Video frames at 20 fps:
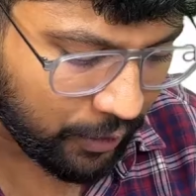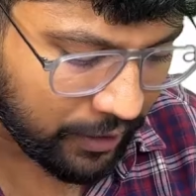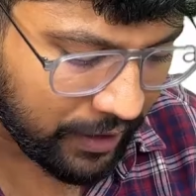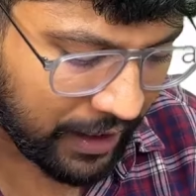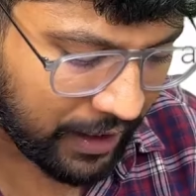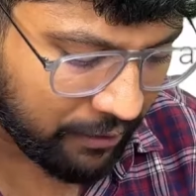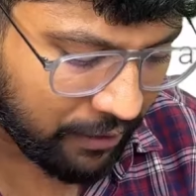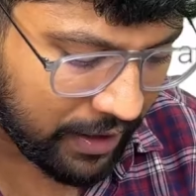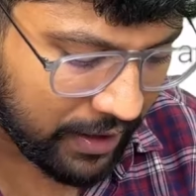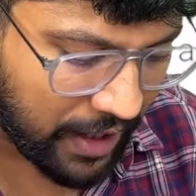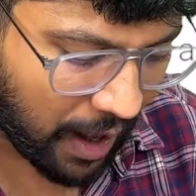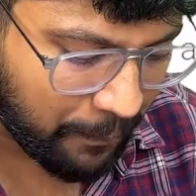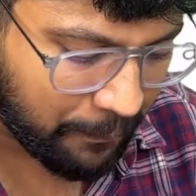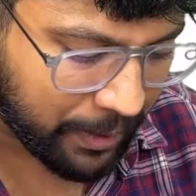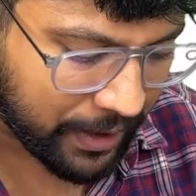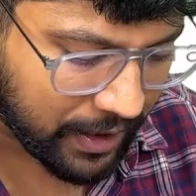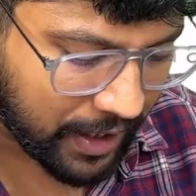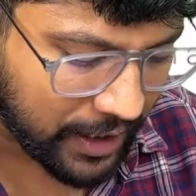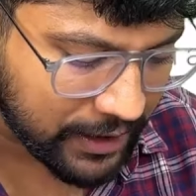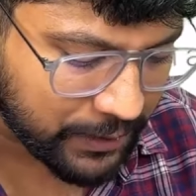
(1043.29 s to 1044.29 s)
even the
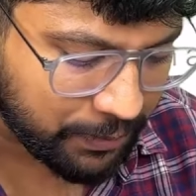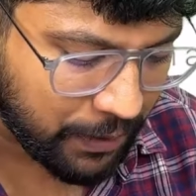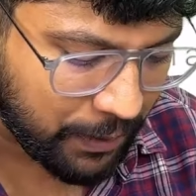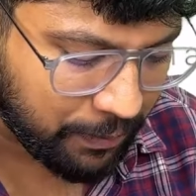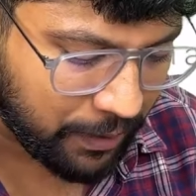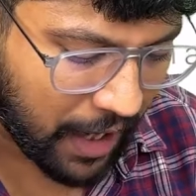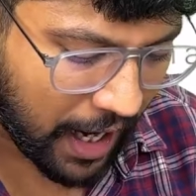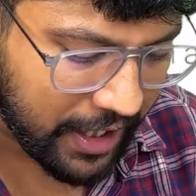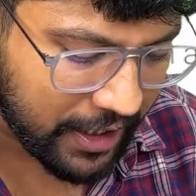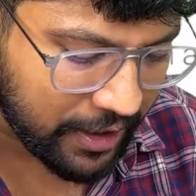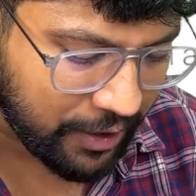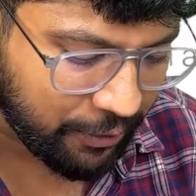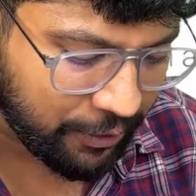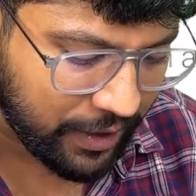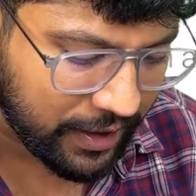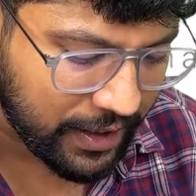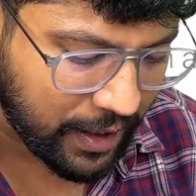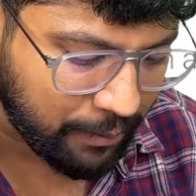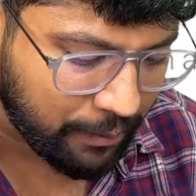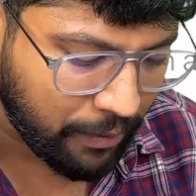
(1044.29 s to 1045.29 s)
upper caste people
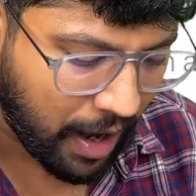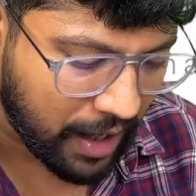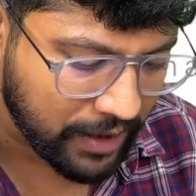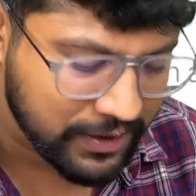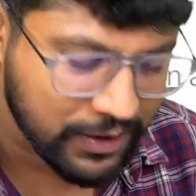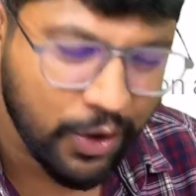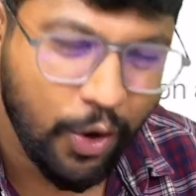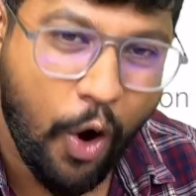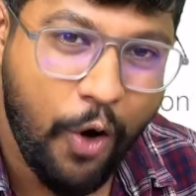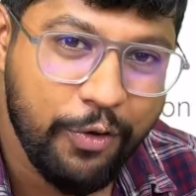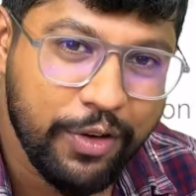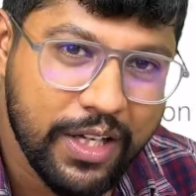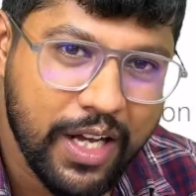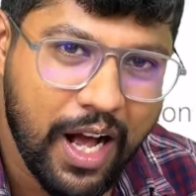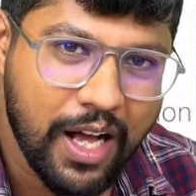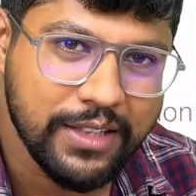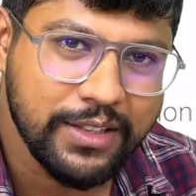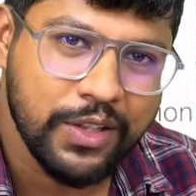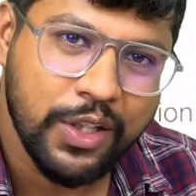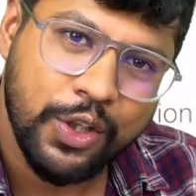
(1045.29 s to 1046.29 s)
identify them as lower
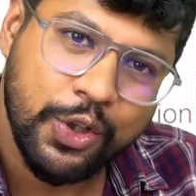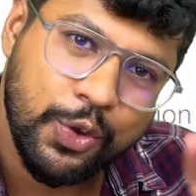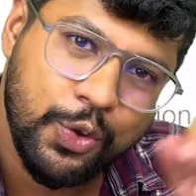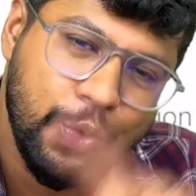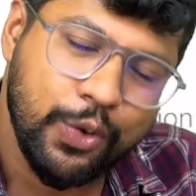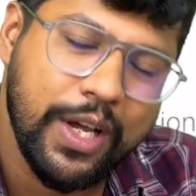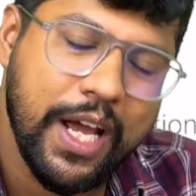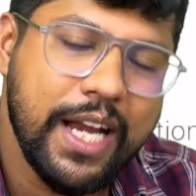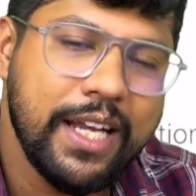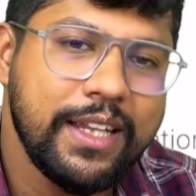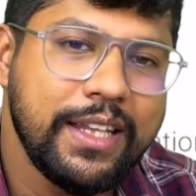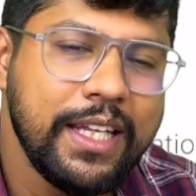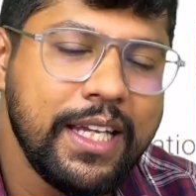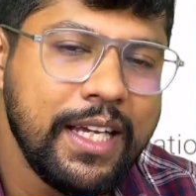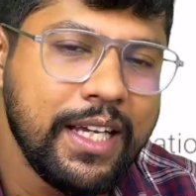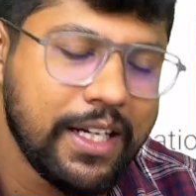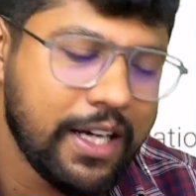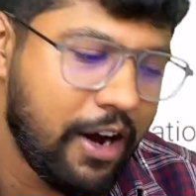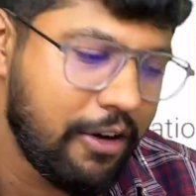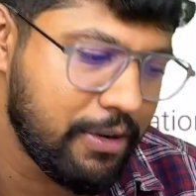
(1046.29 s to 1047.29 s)
caste to get the
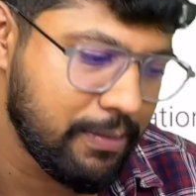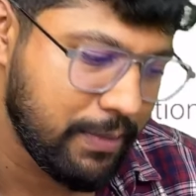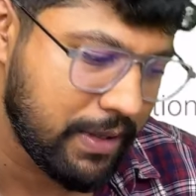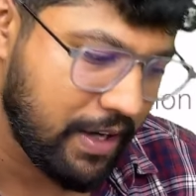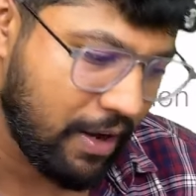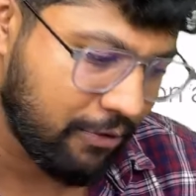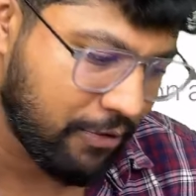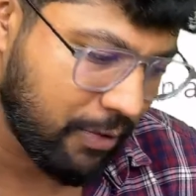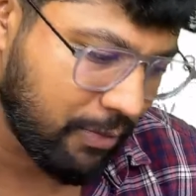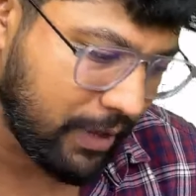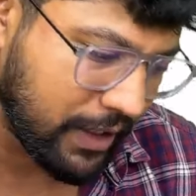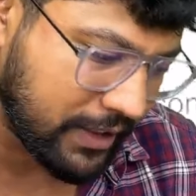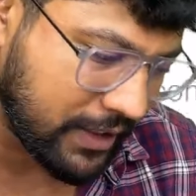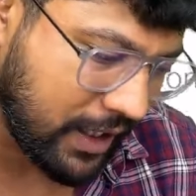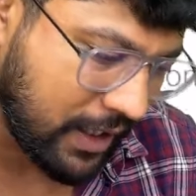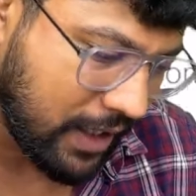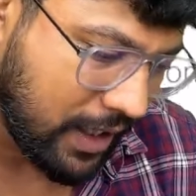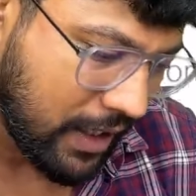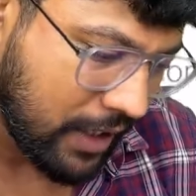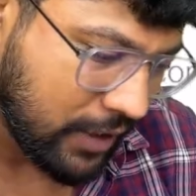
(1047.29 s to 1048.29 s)
government
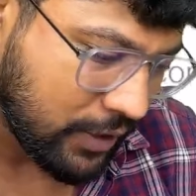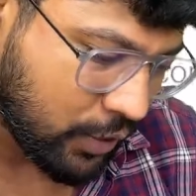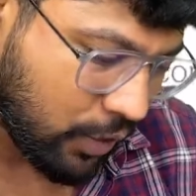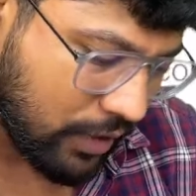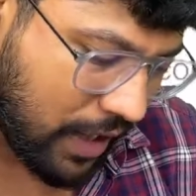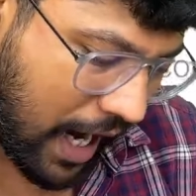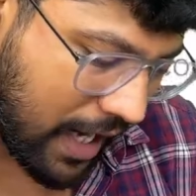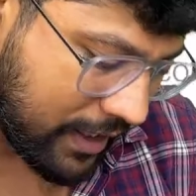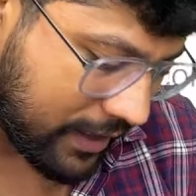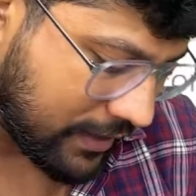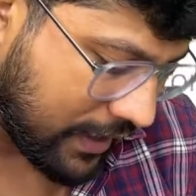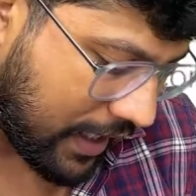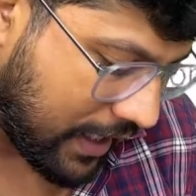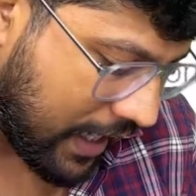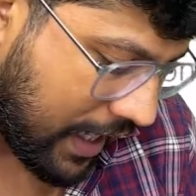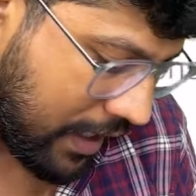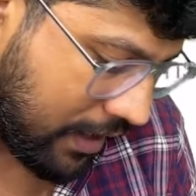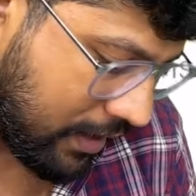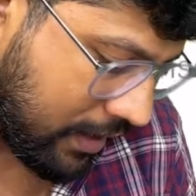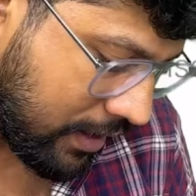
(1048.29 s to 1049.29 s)
affirmation. So that is
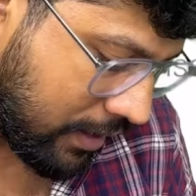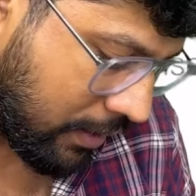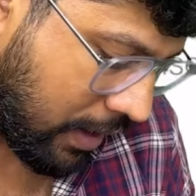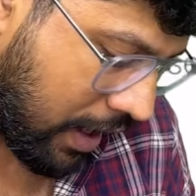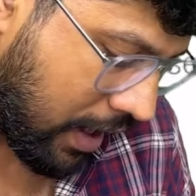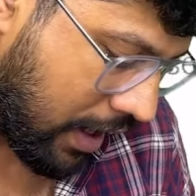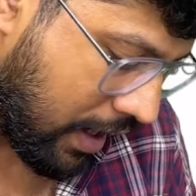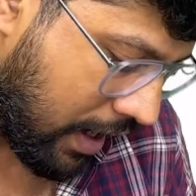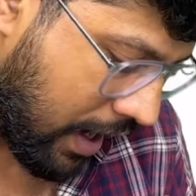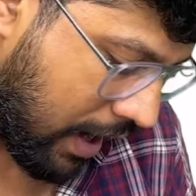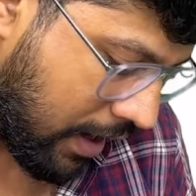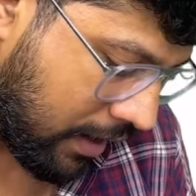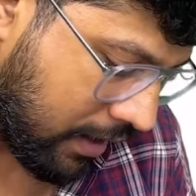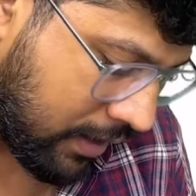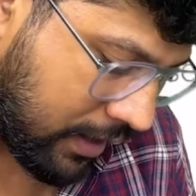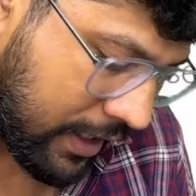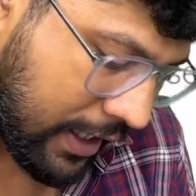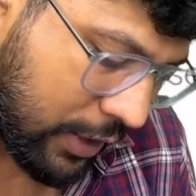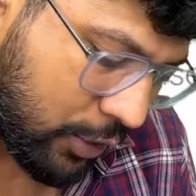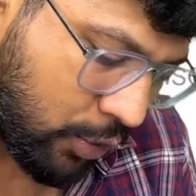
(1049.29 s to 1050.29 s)
again
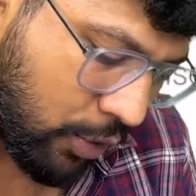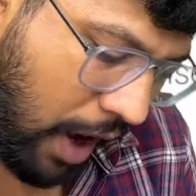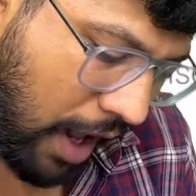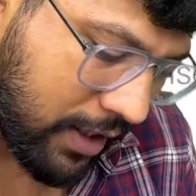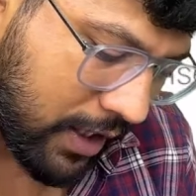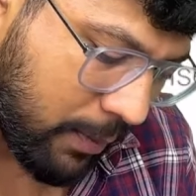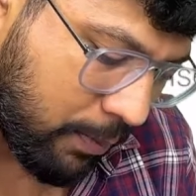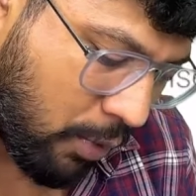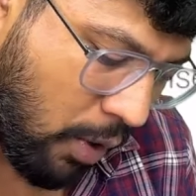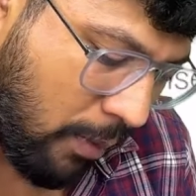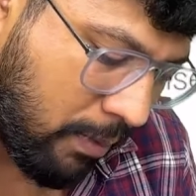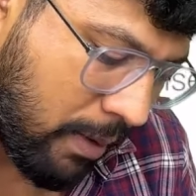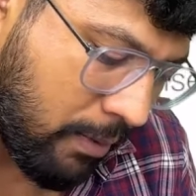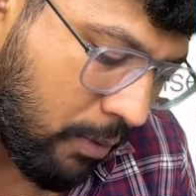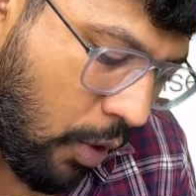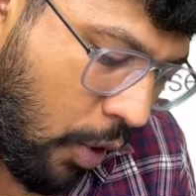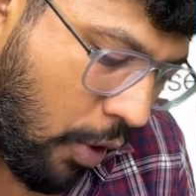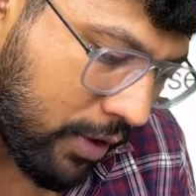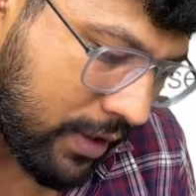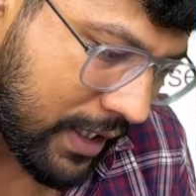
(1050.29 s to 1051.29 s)
lead to other problem,
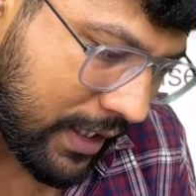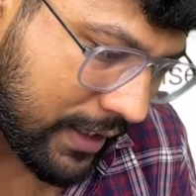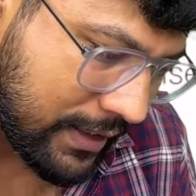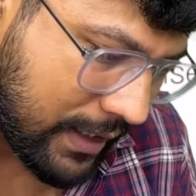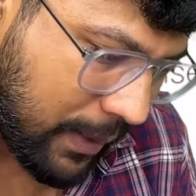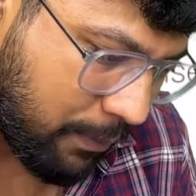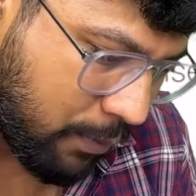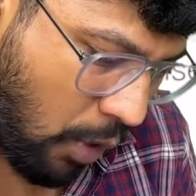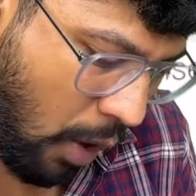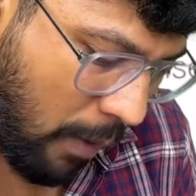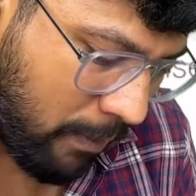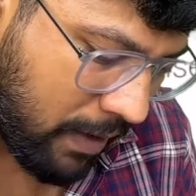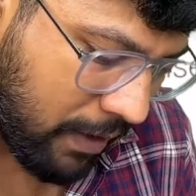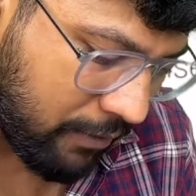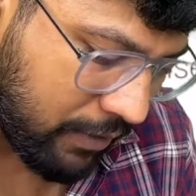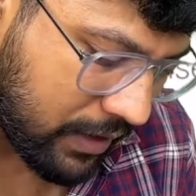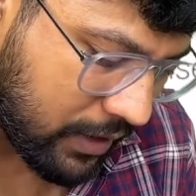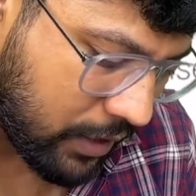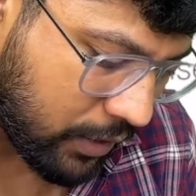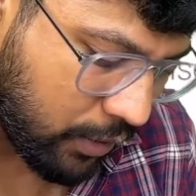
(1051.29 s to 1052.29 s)
or there is a
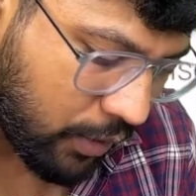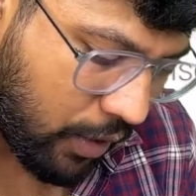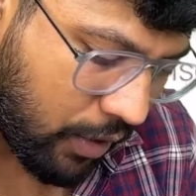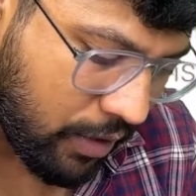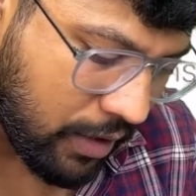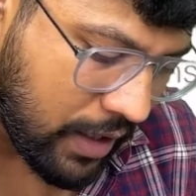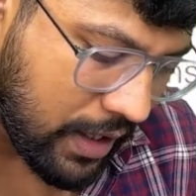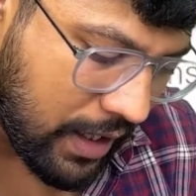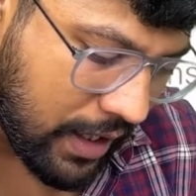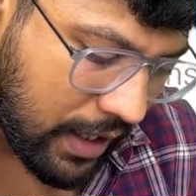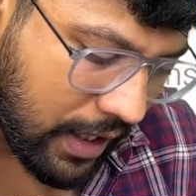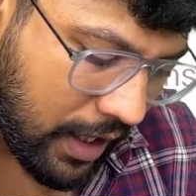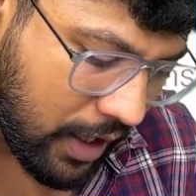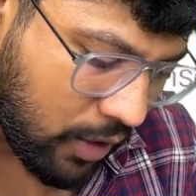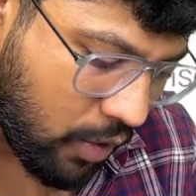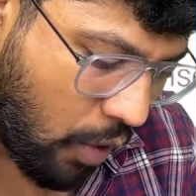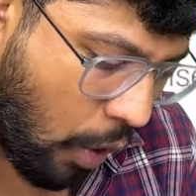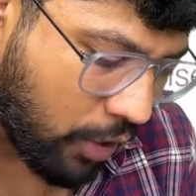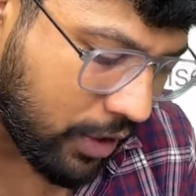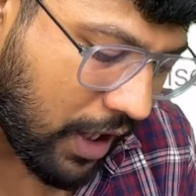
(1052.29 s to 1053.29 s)
problem with
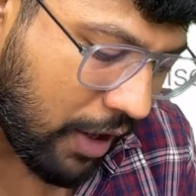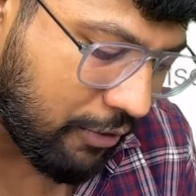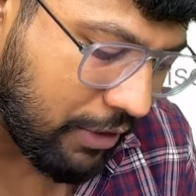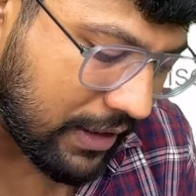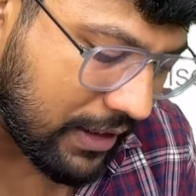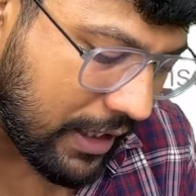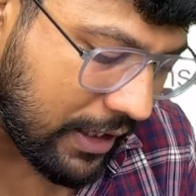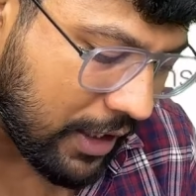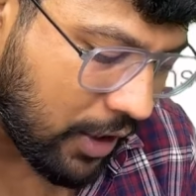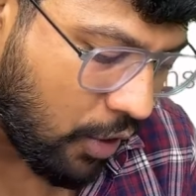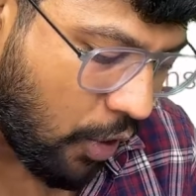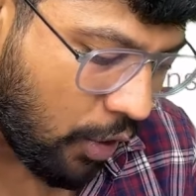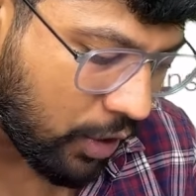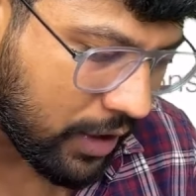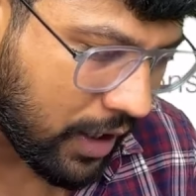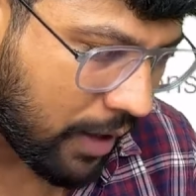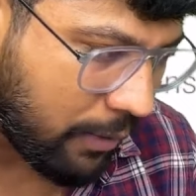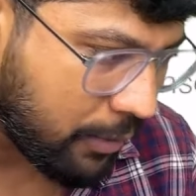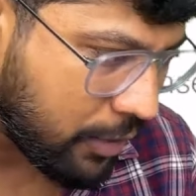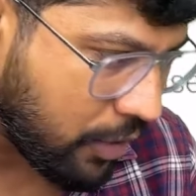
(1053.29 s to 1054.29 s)
quota within the
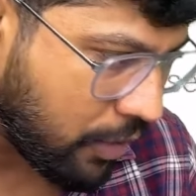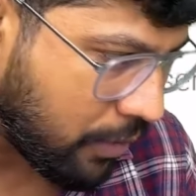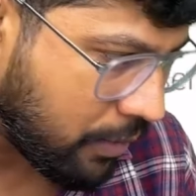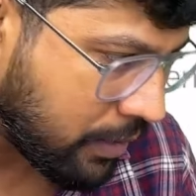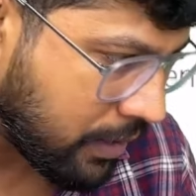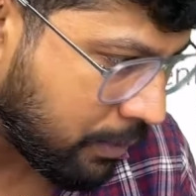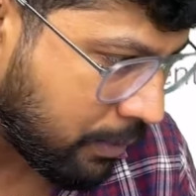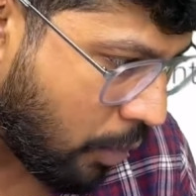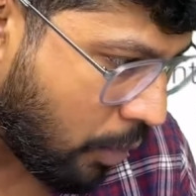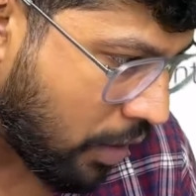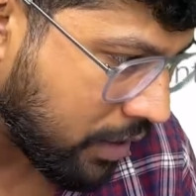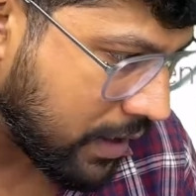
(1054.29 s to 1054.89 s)
quota, more